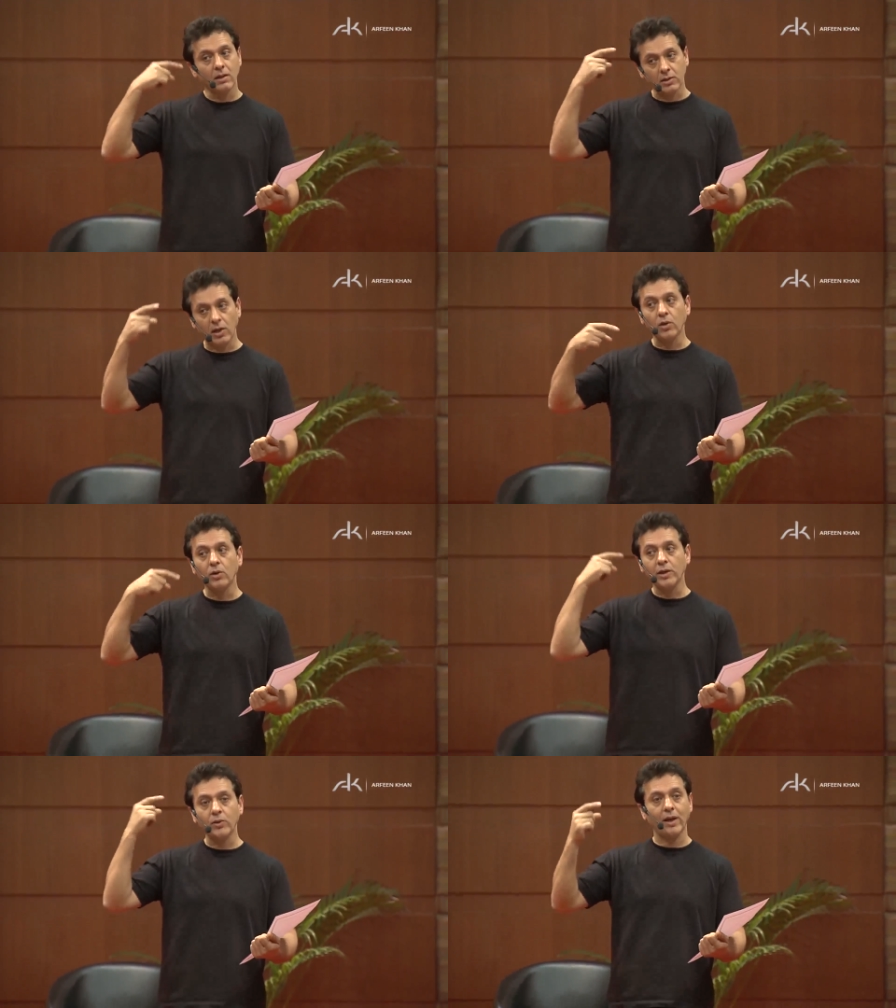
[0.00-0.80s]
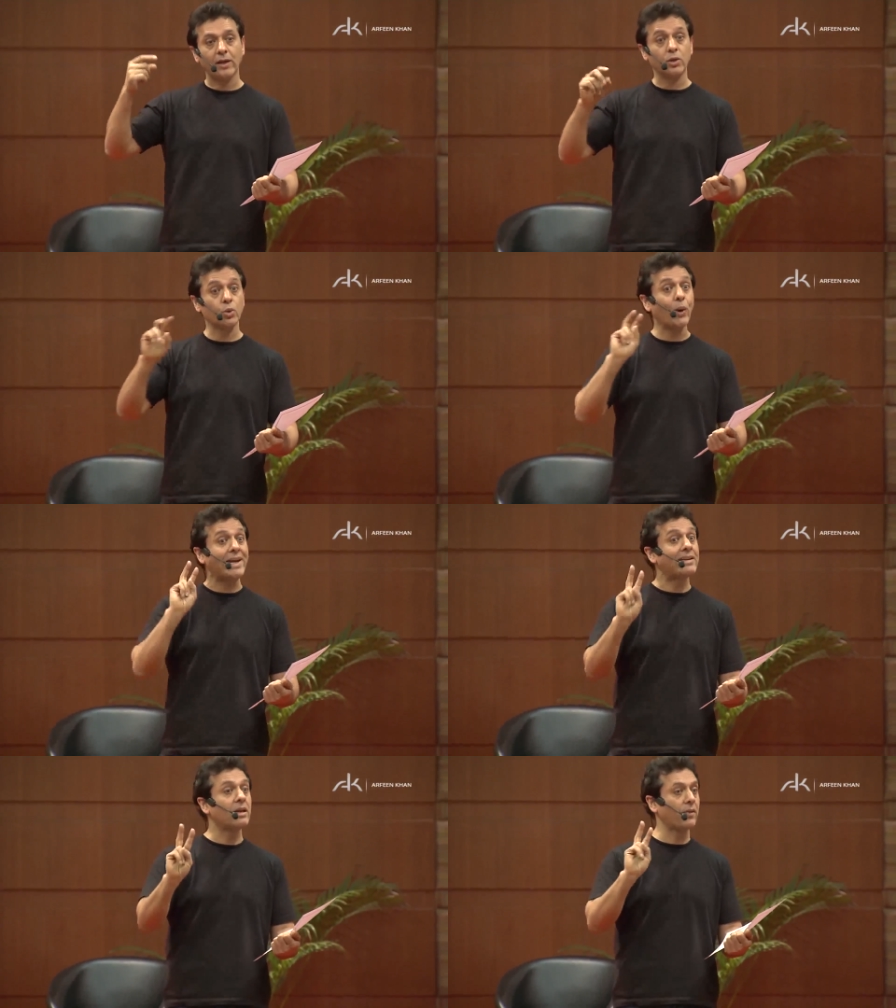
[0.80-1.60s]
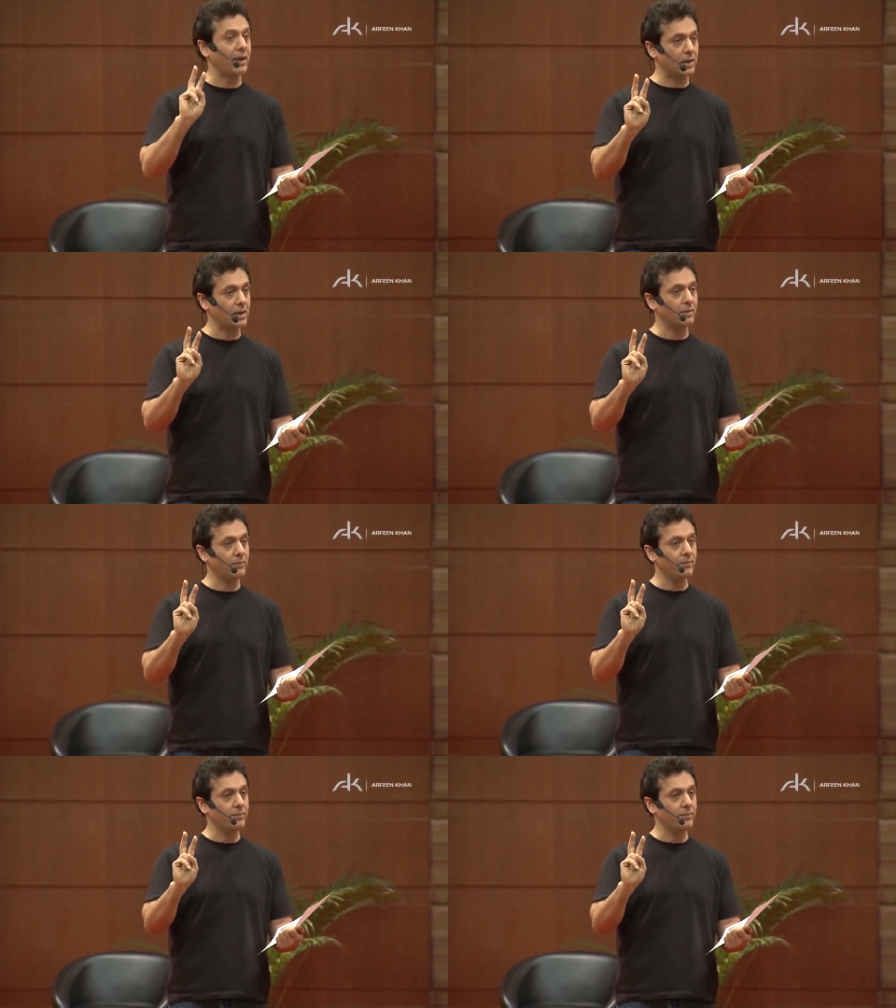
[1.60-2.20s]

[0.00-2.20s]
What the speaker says: going on in your head. 20 things.